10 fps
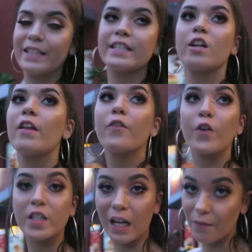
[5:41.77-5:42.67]
It's literally the
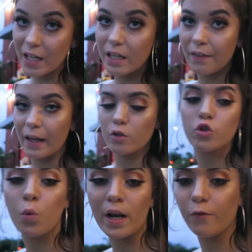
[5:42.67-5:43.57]
first thing I've eaten in
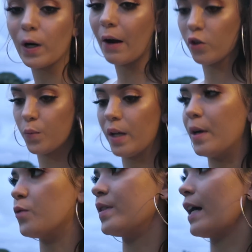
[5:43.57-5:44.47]
like 24 hours pretty
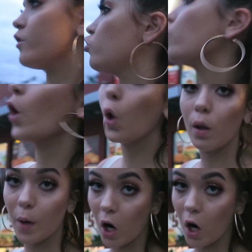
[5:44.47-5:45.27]
much besides granola